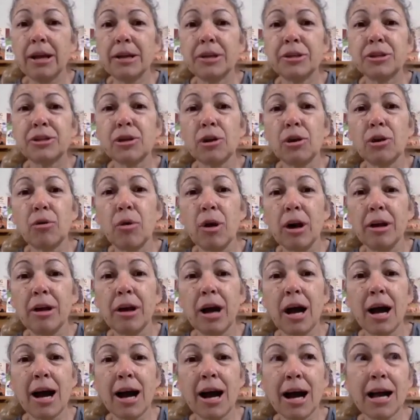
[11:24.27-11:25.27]
So
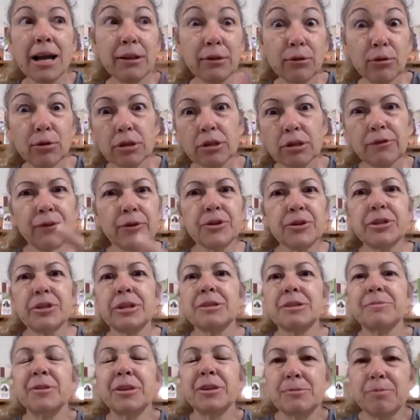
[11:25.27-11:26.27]
I looked for
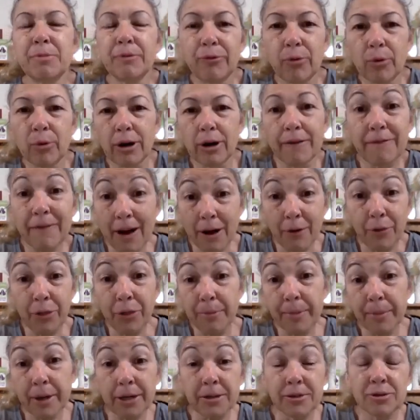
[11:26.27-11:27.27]
6 months before I found the
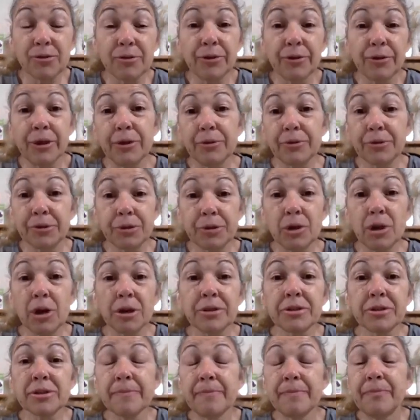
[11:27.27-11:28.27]
mites on those
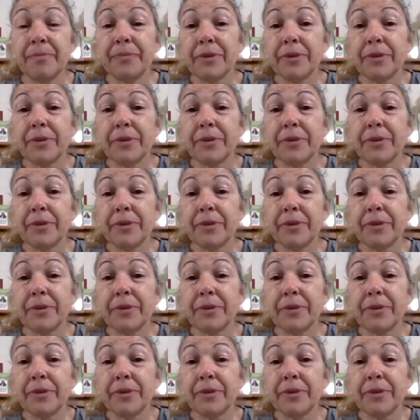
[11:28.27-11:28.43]
dogs.